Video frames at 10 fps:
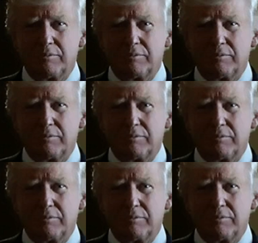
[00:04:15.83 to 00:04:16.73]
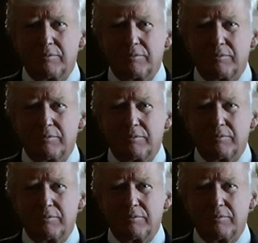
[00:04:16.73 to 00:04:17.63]

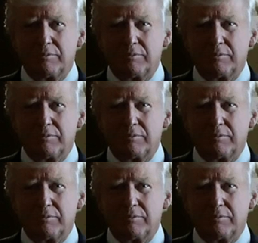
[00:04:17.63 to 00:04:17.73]
[no speech]